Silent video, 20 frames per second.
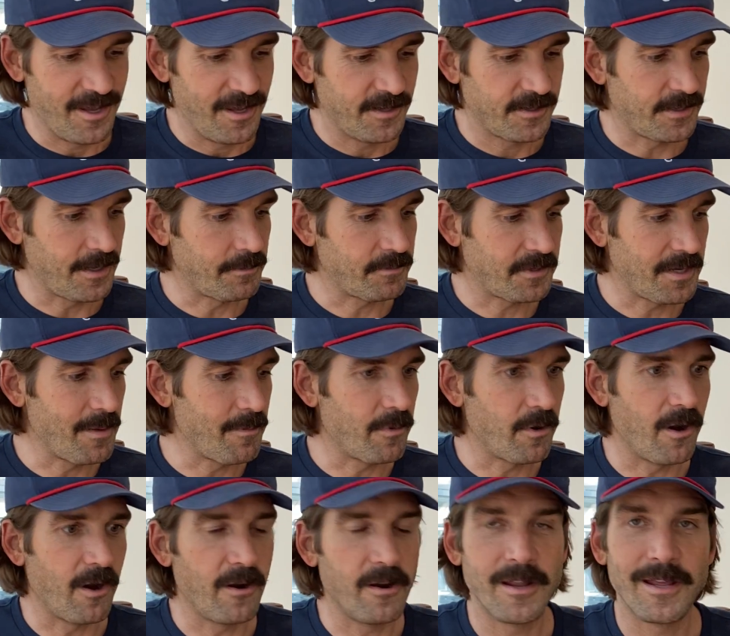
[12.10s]

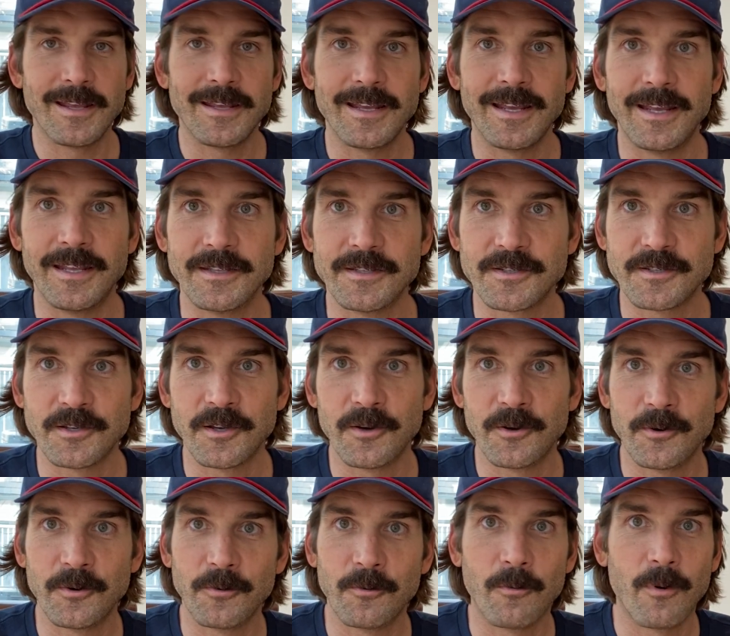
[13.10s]
September, and
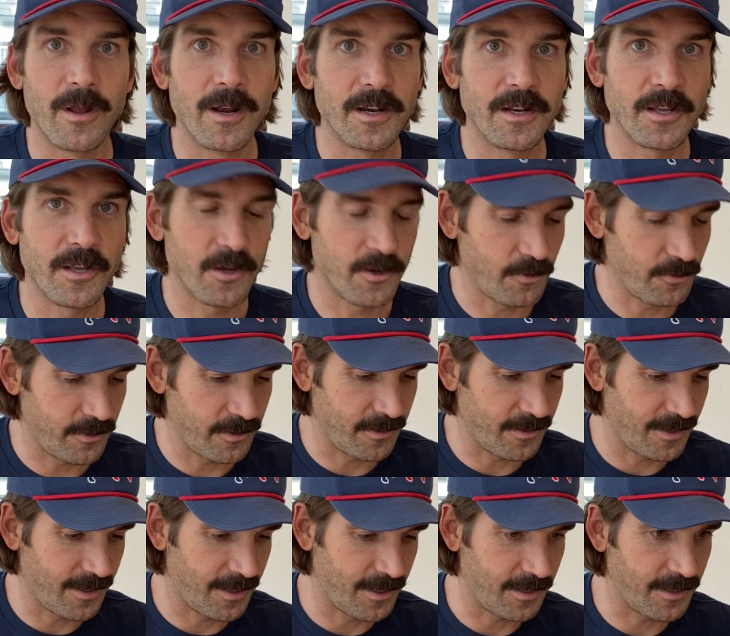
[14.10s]
so wanted to go
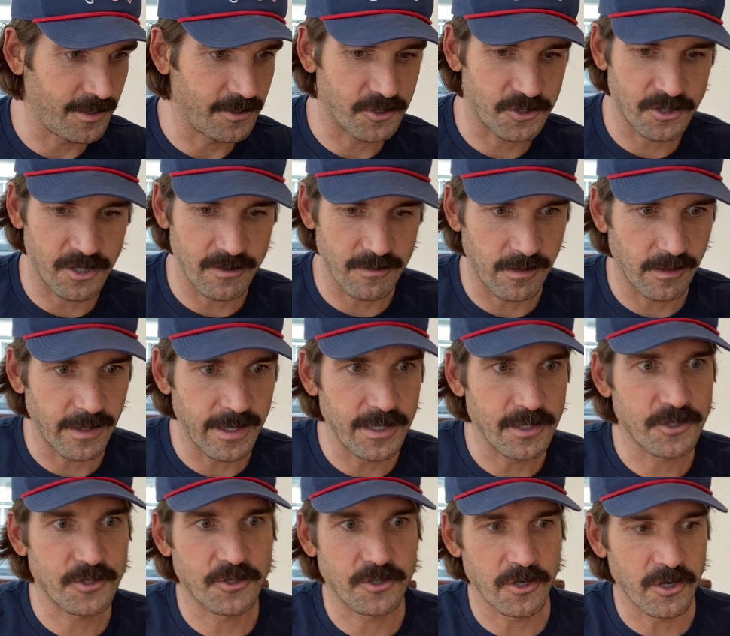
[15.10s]
and share the
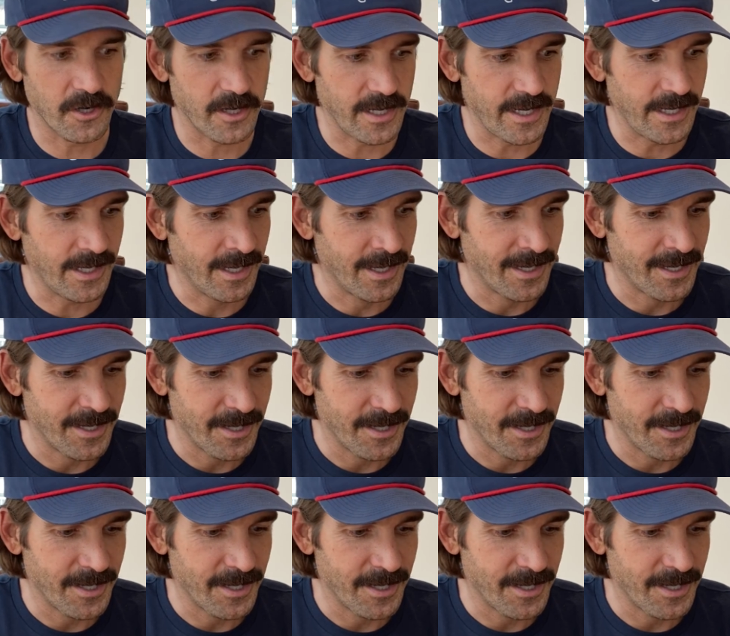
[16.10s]
latest journey.